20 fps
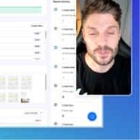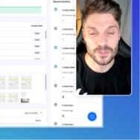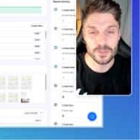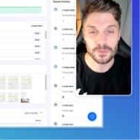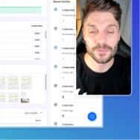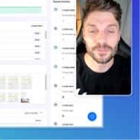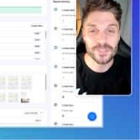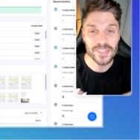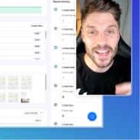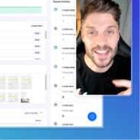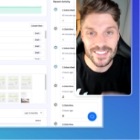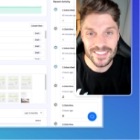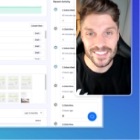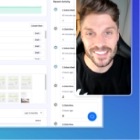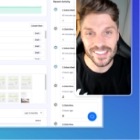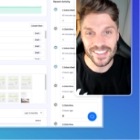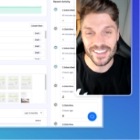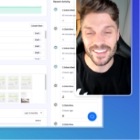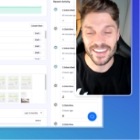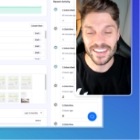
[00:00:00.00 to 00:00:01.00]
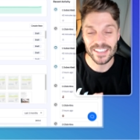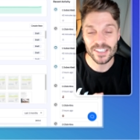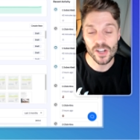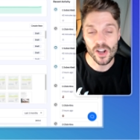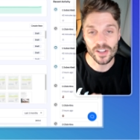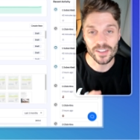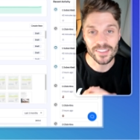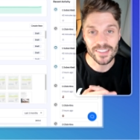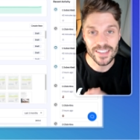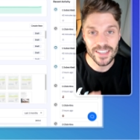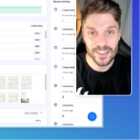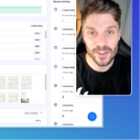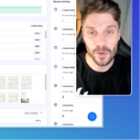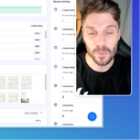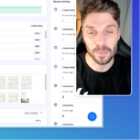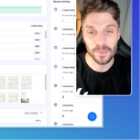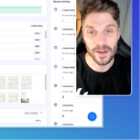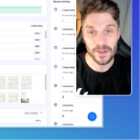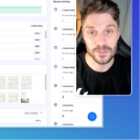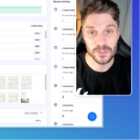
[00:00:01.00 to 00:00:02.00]
you've tested an incognito
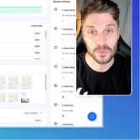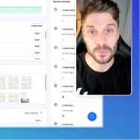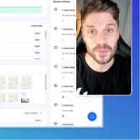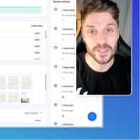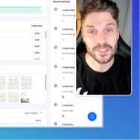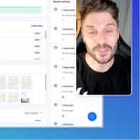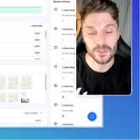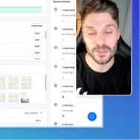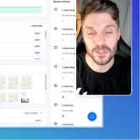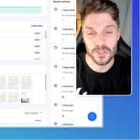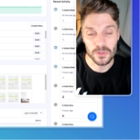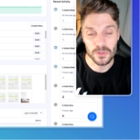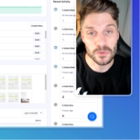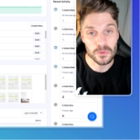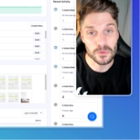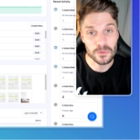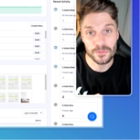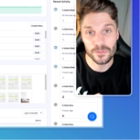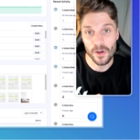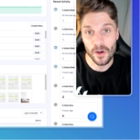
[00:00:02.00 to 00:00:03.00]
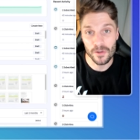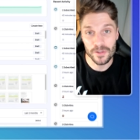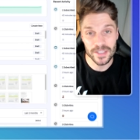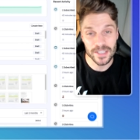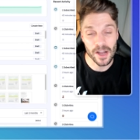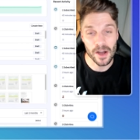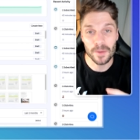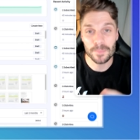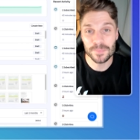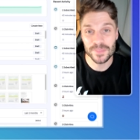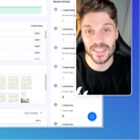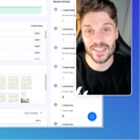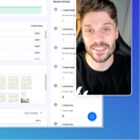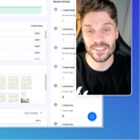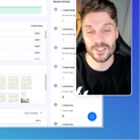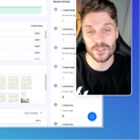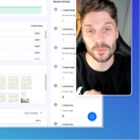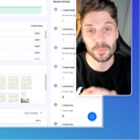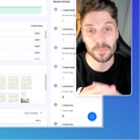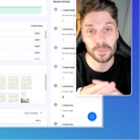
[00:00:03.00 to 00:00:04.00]
browser window, you've already updated
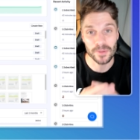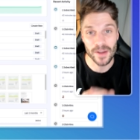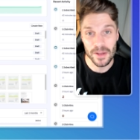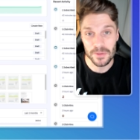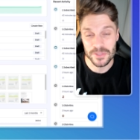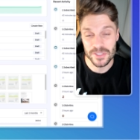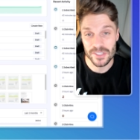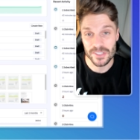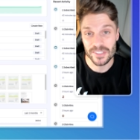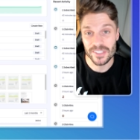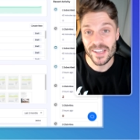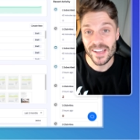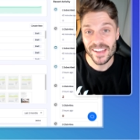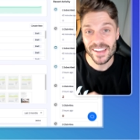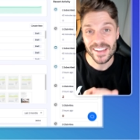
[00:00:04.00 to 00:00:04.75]
your browser,